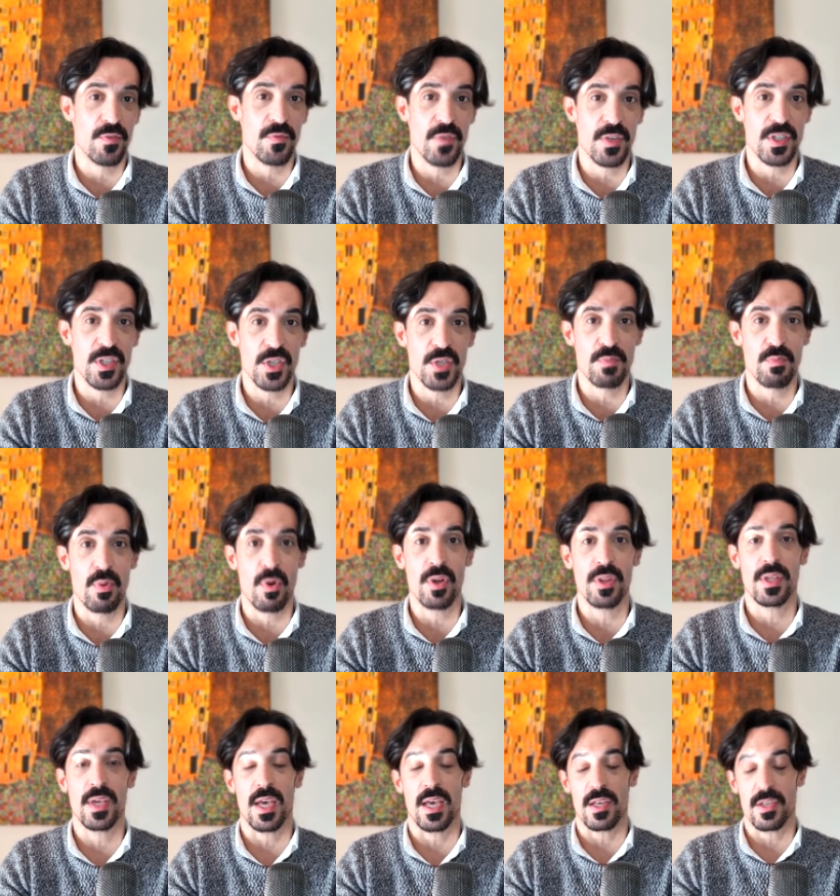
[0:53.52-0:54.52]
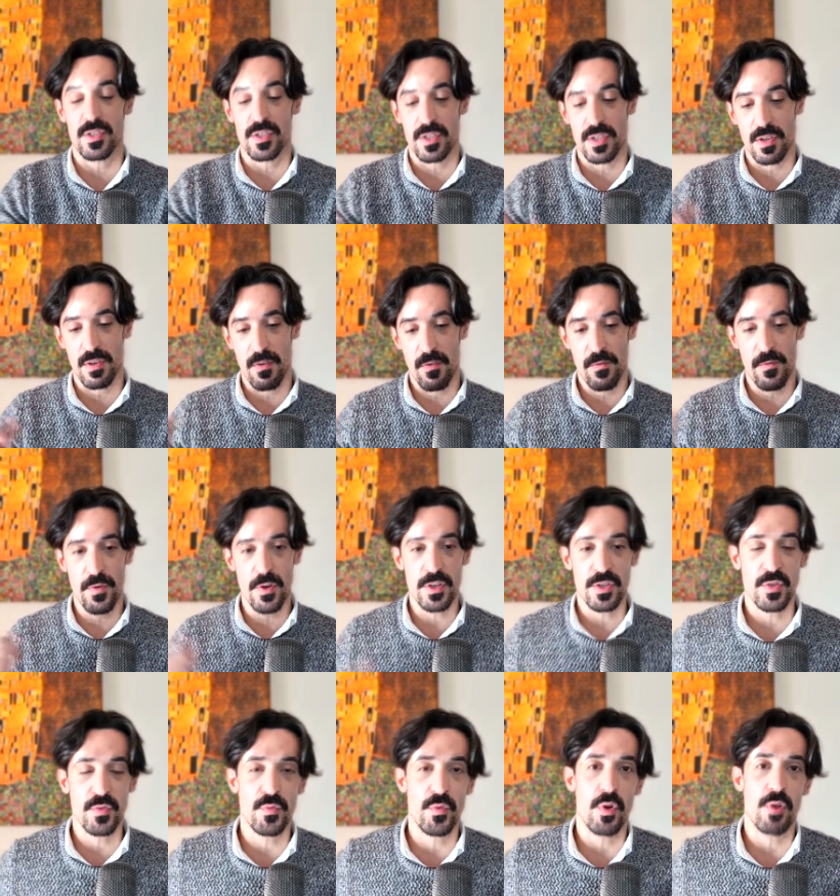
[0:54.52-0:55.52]
Physics Podcast.
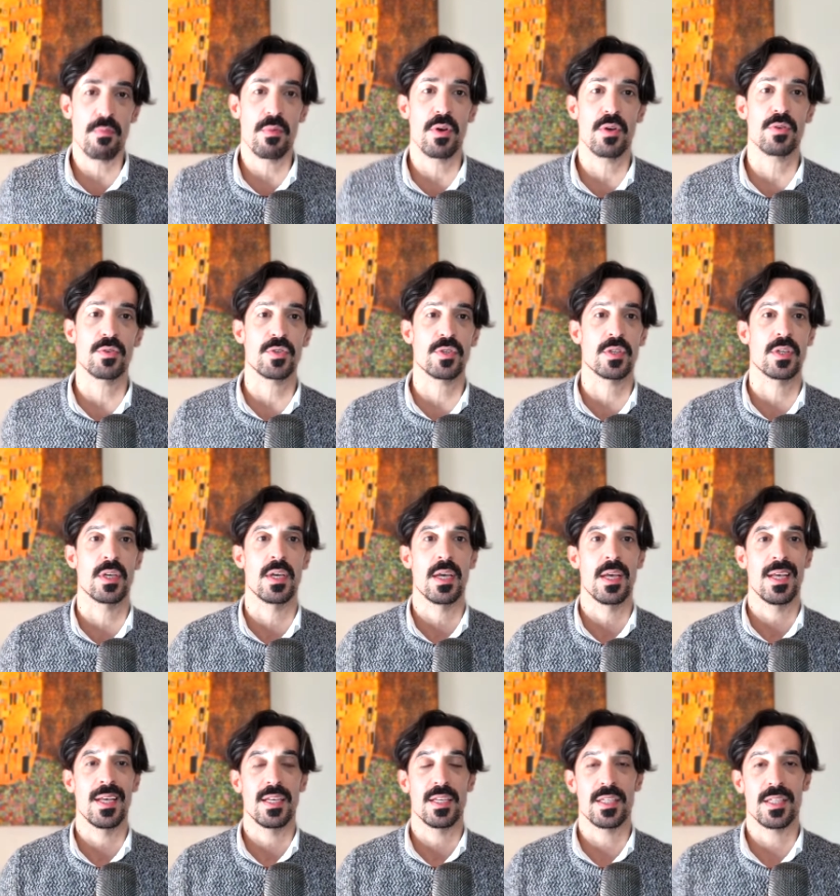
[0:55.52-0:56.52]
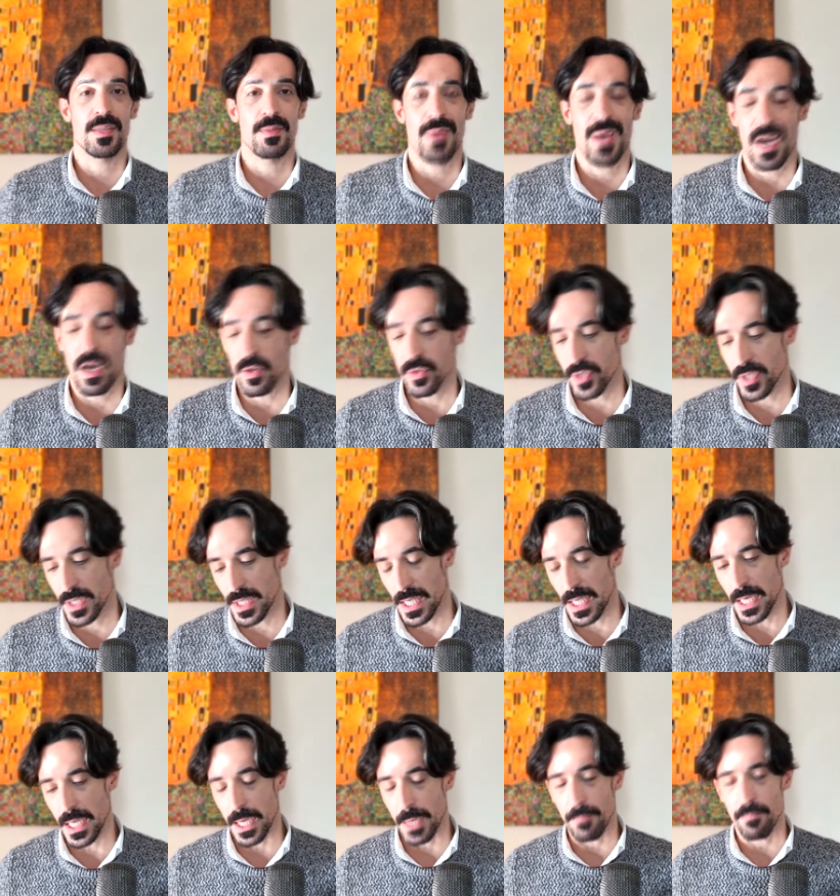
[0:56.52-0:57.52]
First and foremost, some house
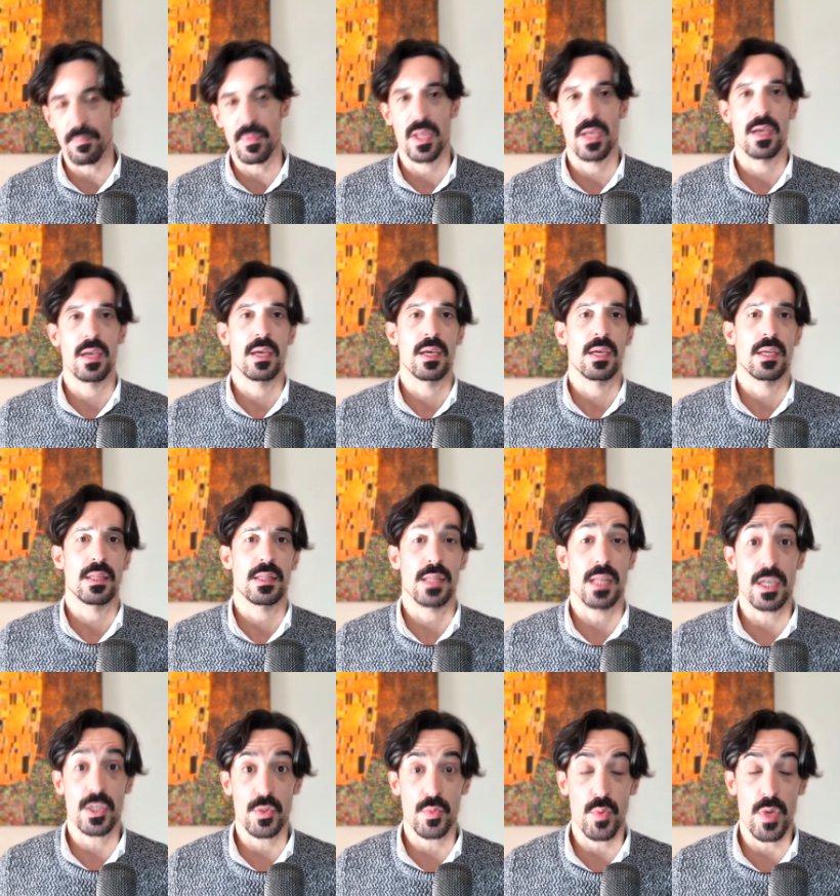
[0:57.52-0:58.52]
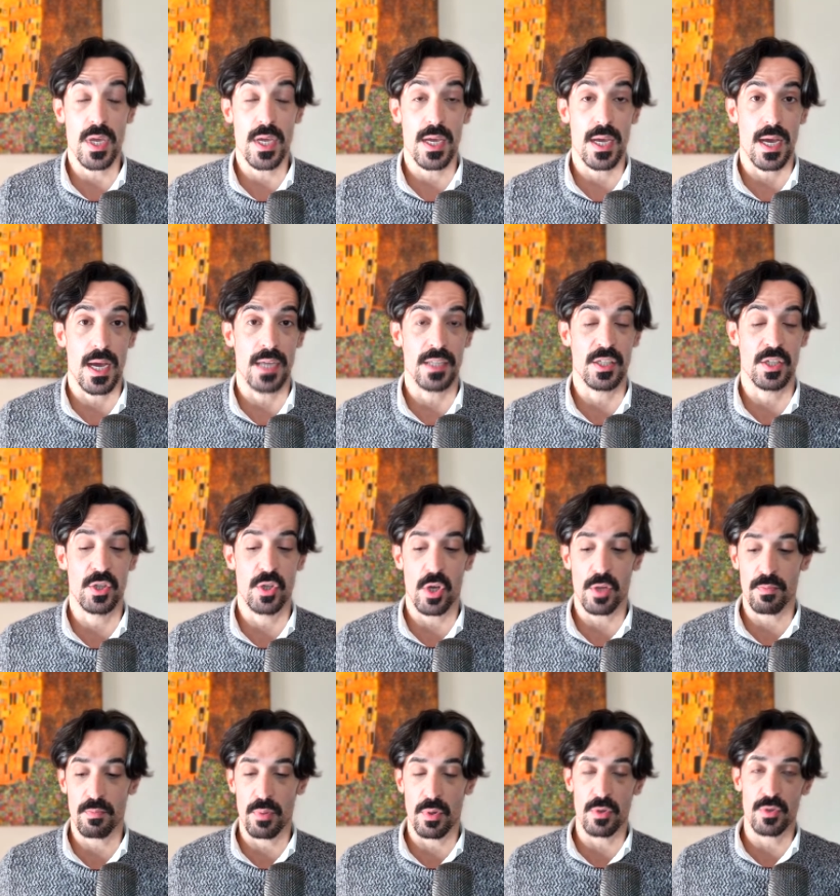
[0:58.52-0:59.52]
cleaning. Last week I did
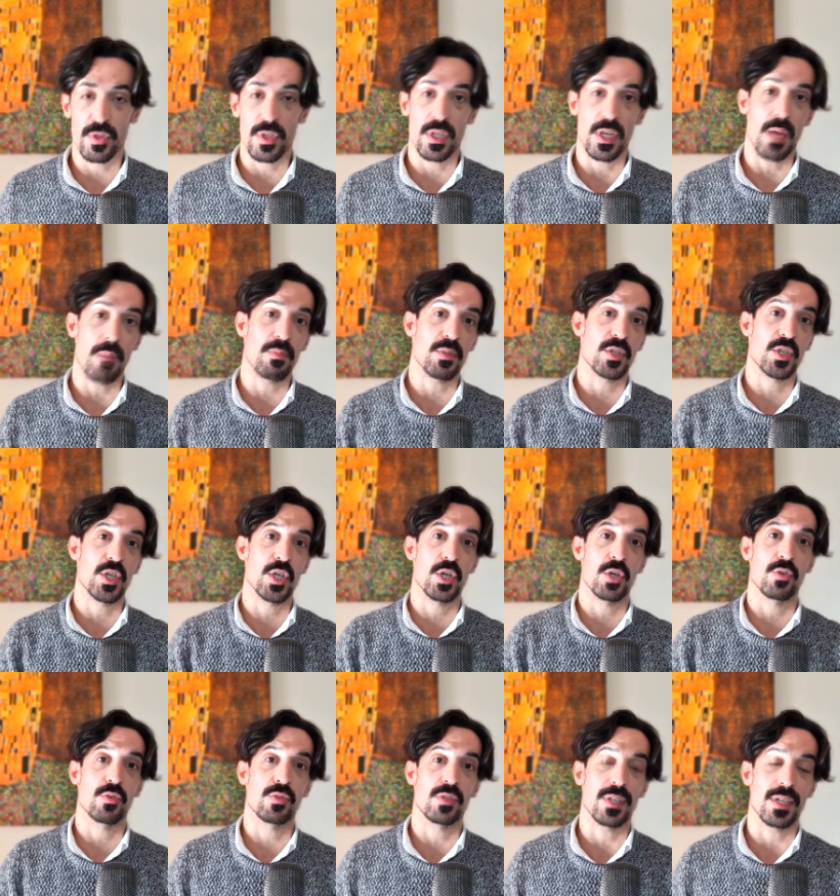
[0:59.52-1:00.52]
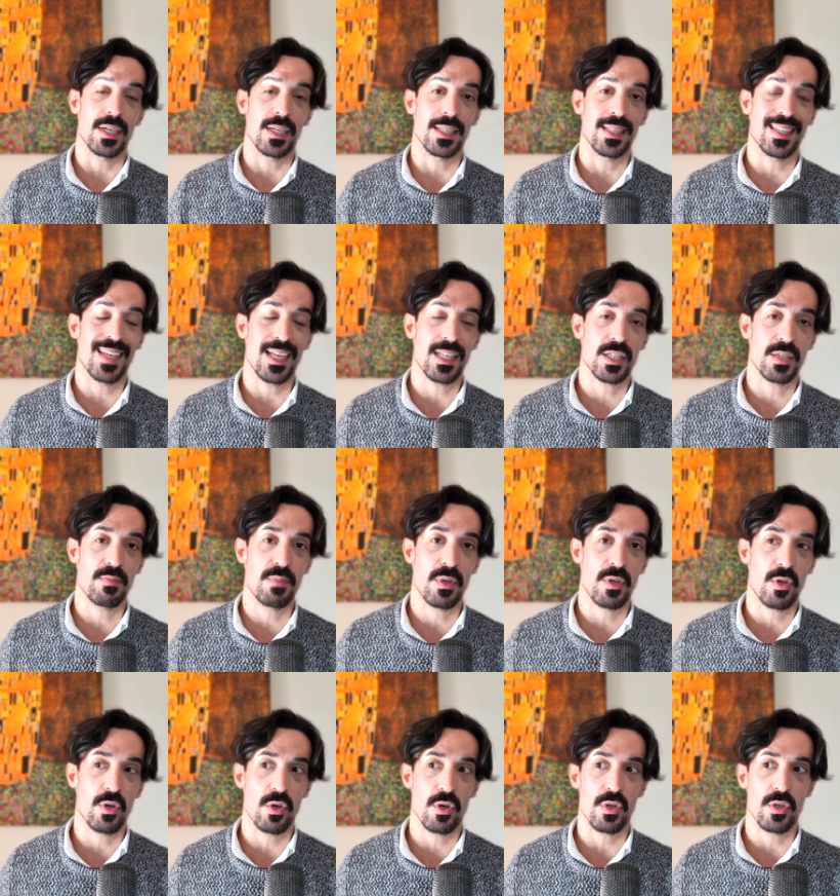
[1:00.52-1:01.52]
not post an episode, and that's
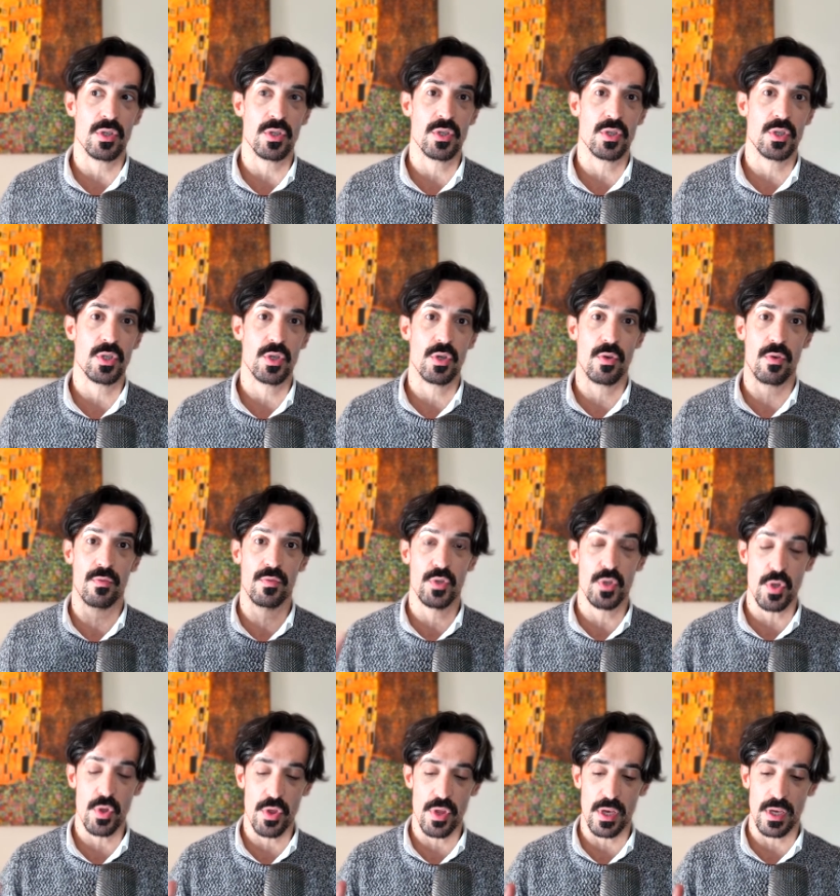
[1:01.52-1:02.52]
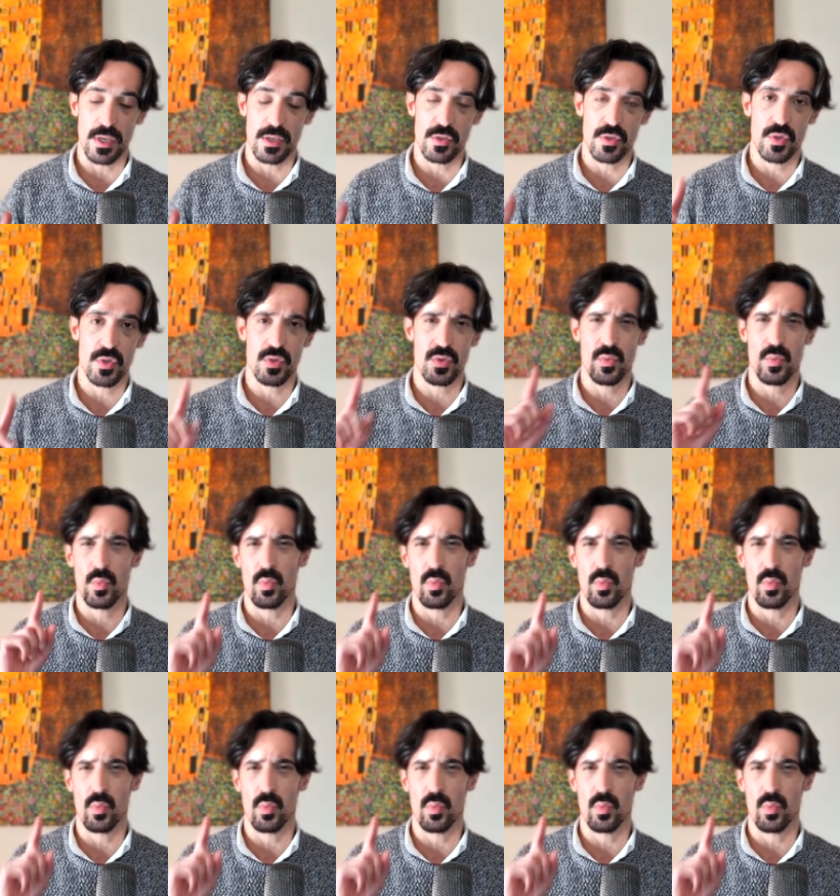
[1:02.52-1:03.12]
because of two things.